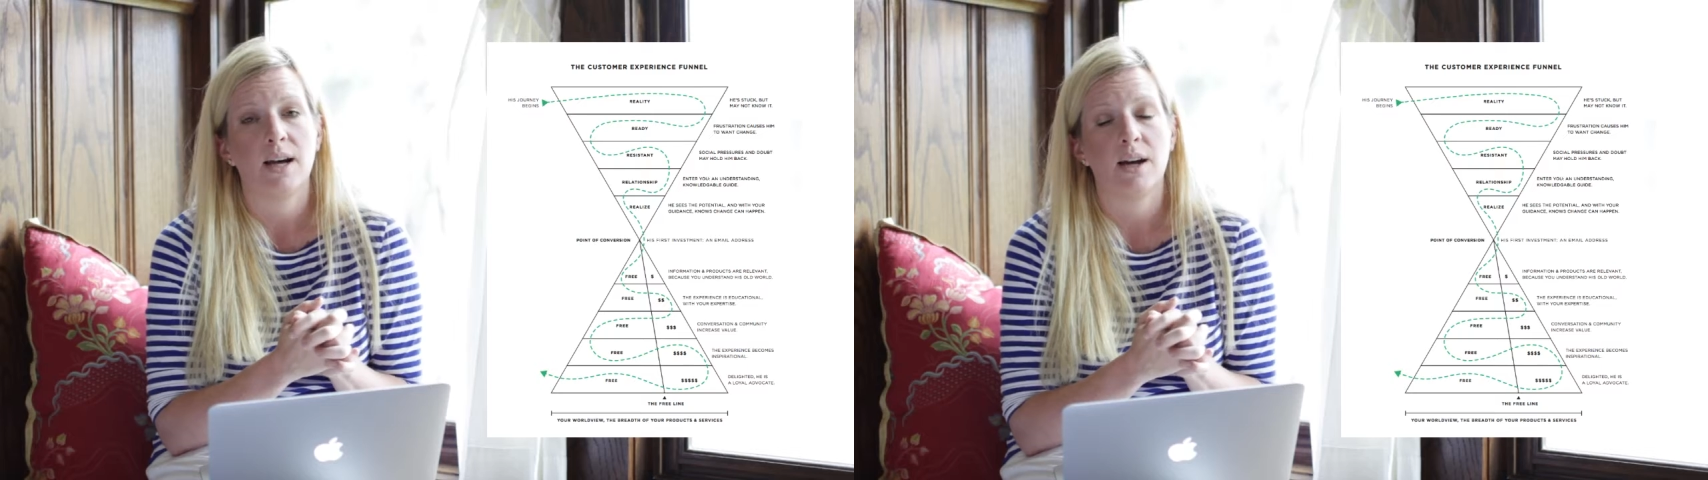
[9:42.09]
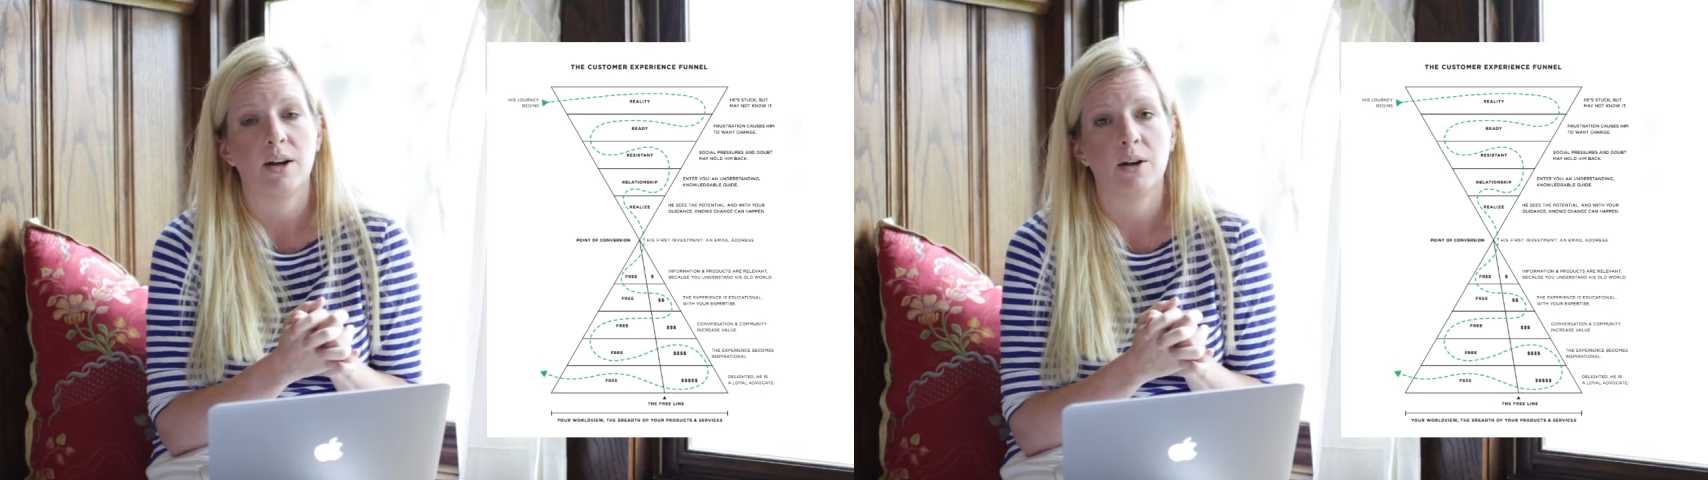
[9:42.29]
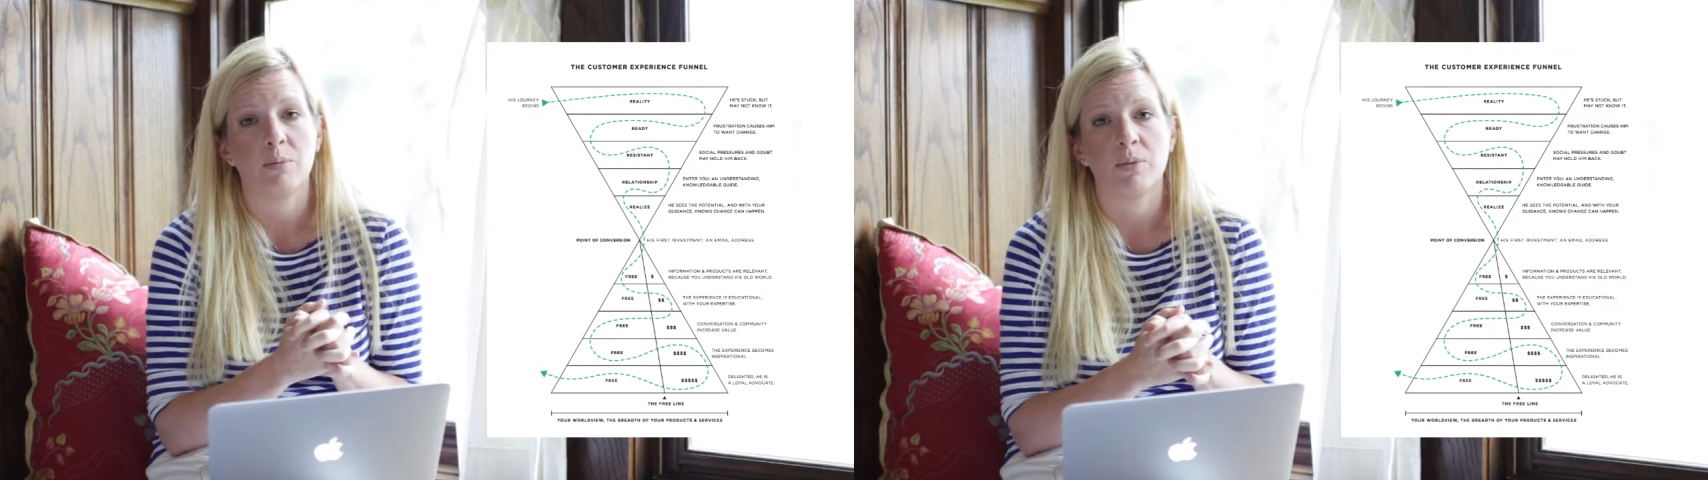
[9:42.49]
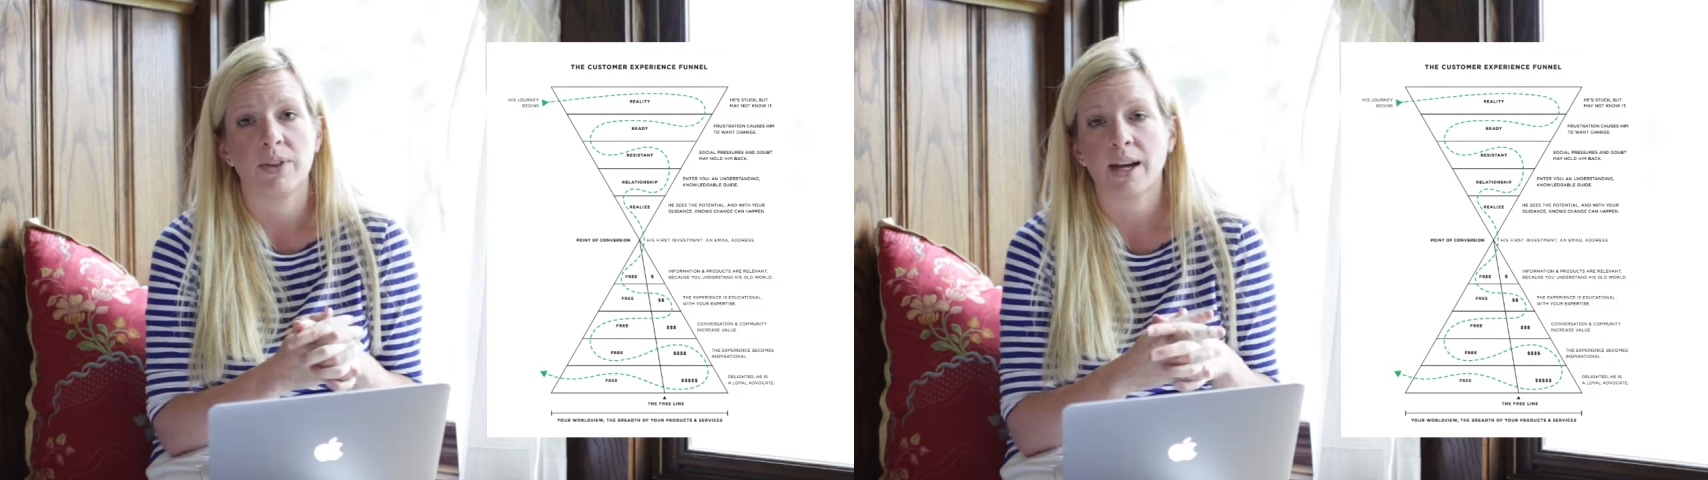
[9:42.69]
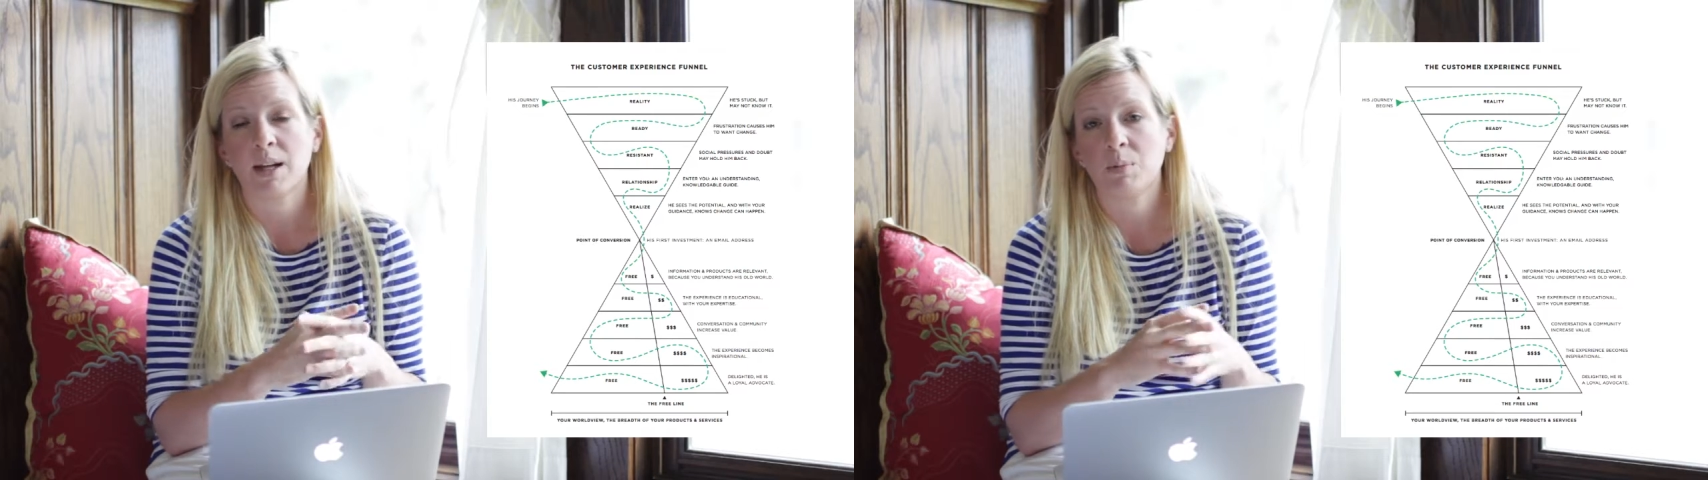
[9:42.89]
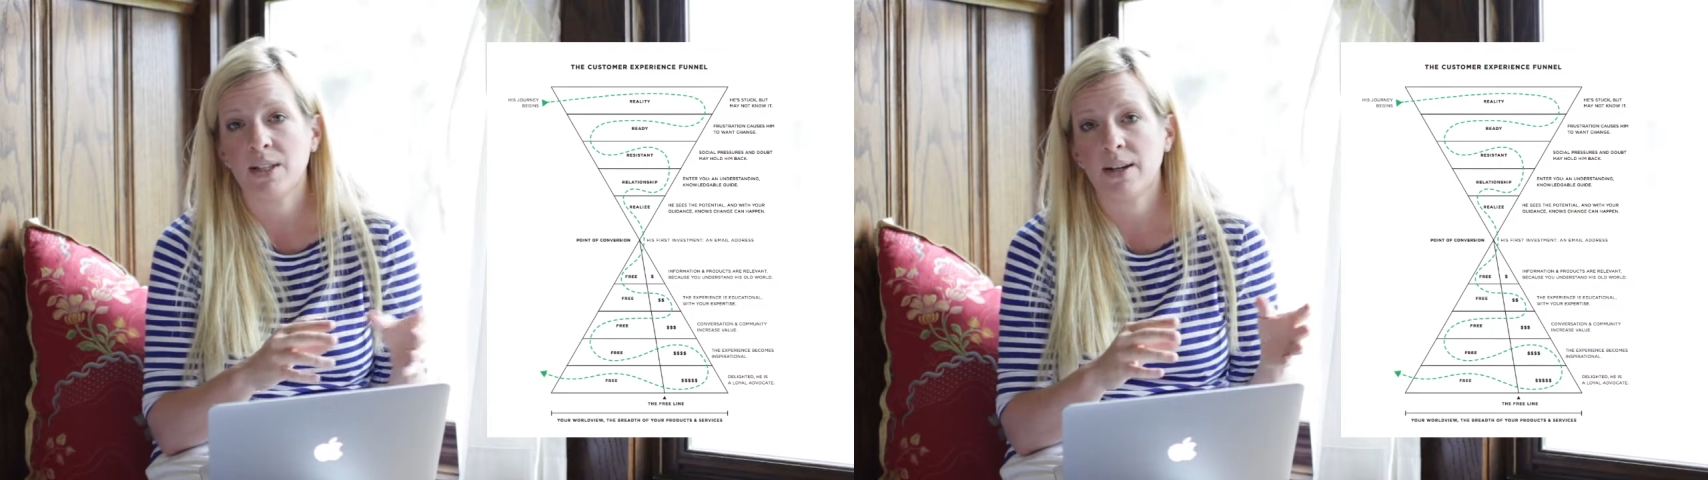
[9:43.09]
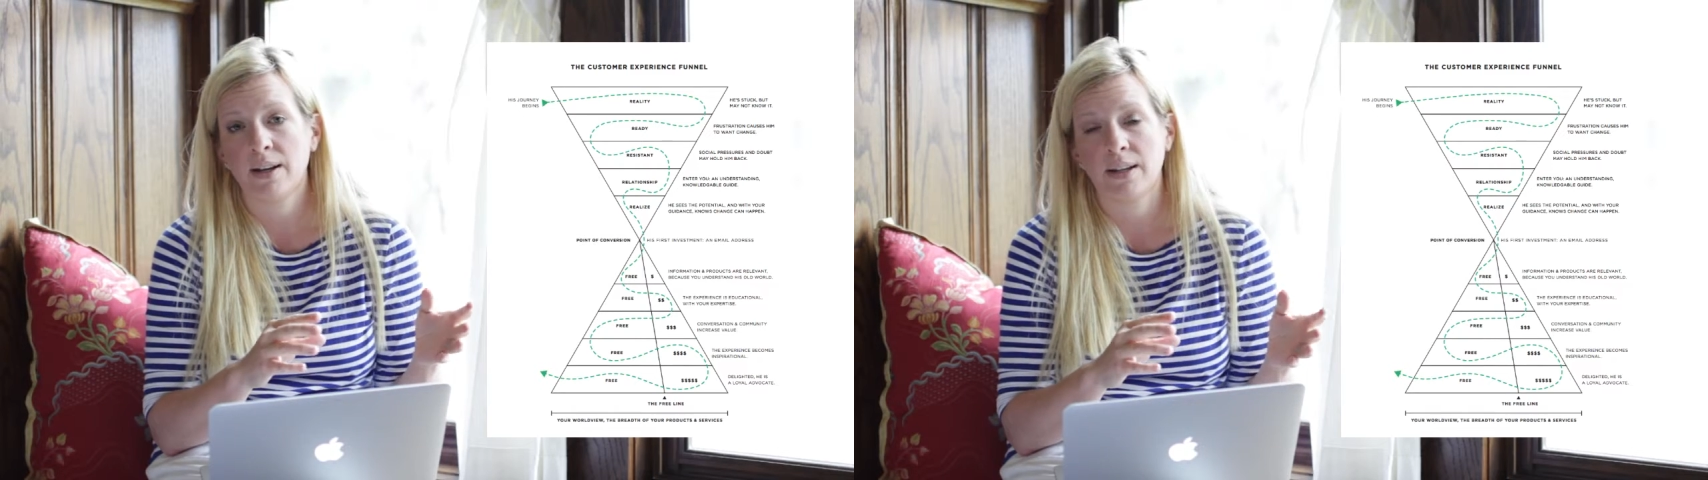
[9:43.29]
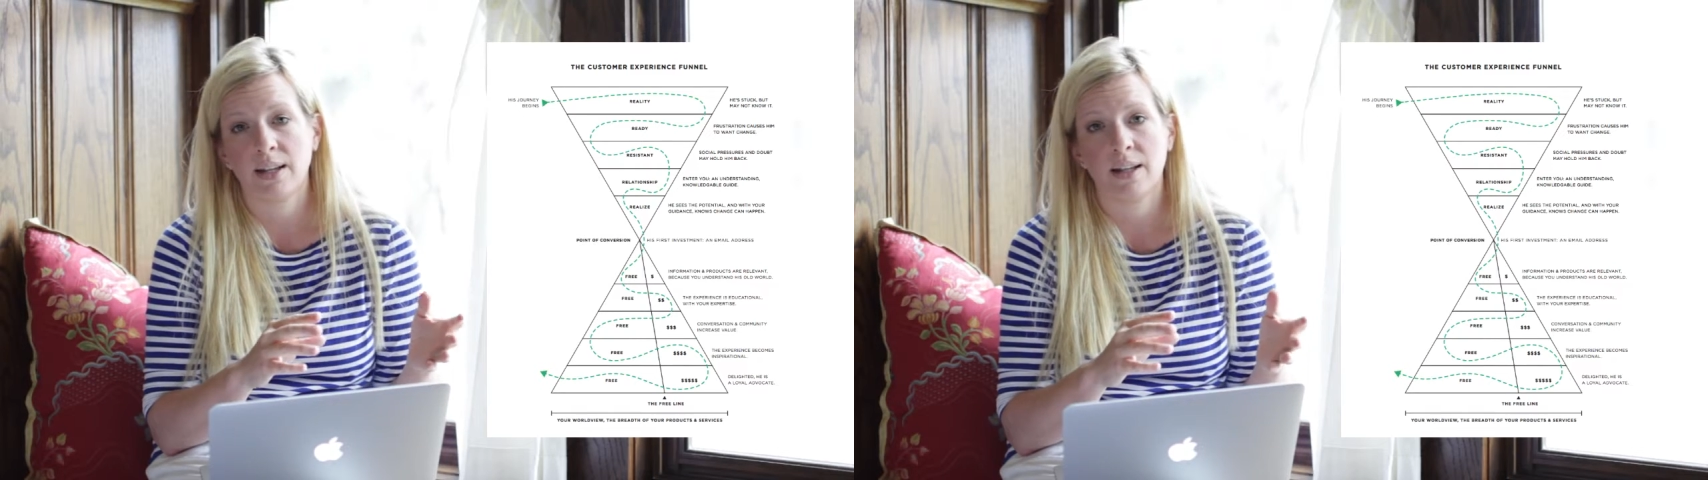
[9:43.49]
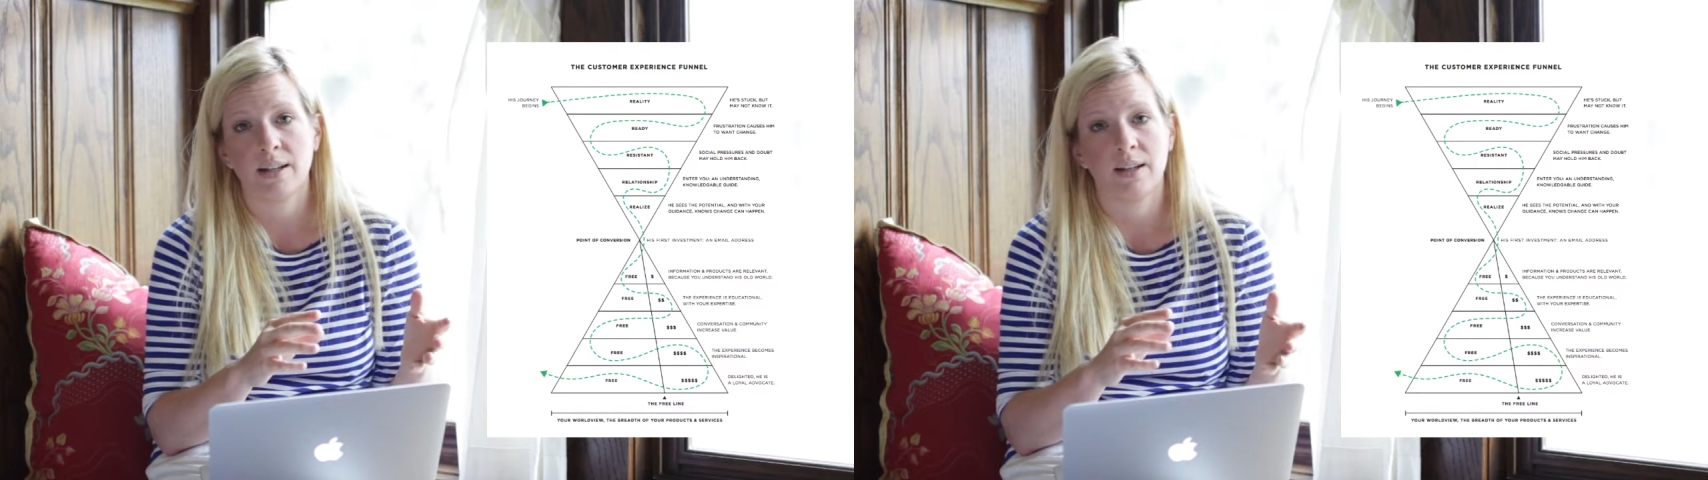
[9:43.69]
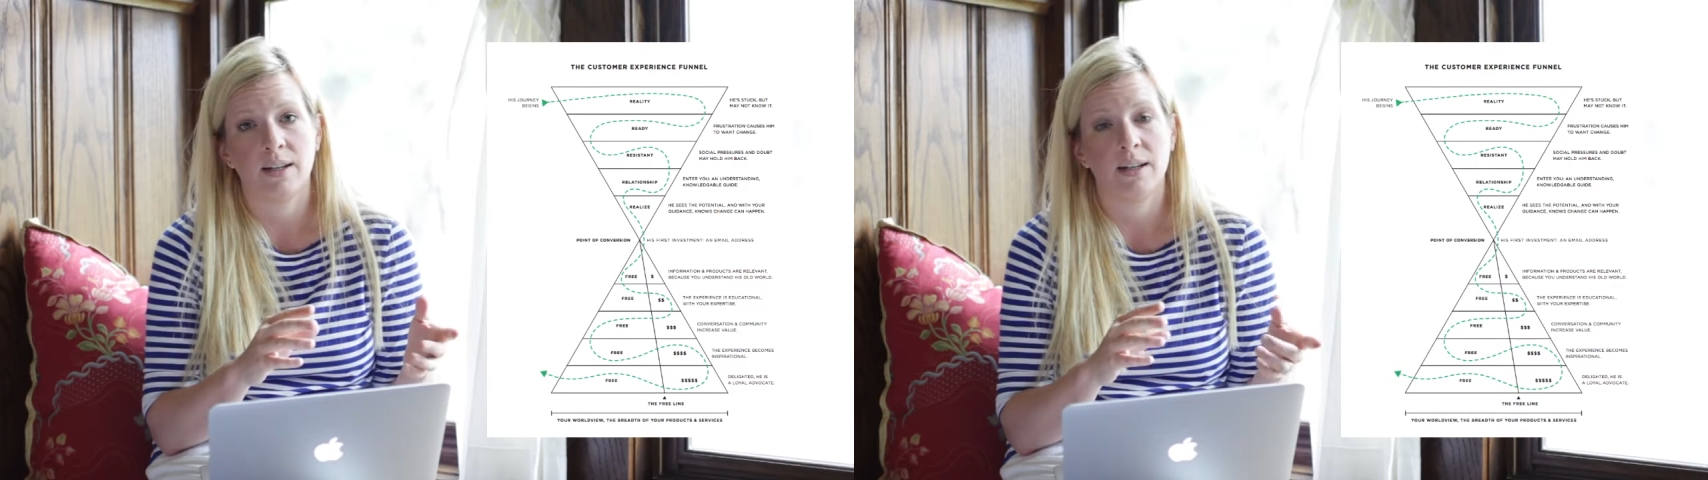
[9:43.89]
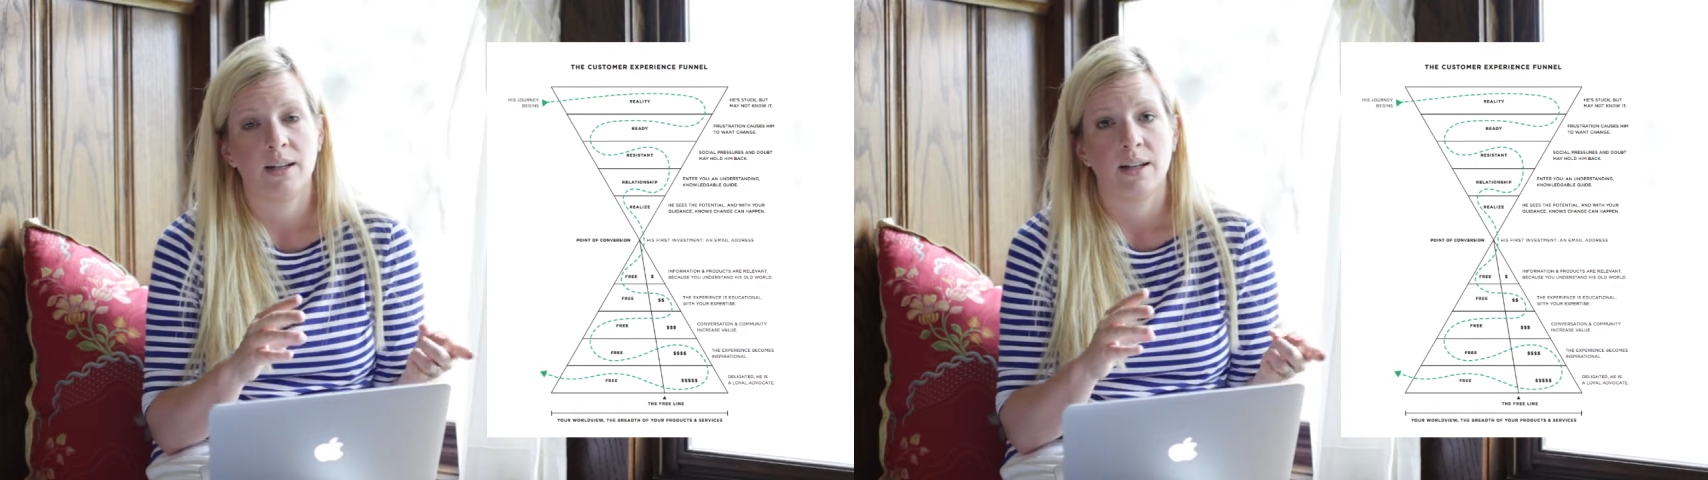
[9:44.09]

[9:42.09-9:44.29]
That can be done in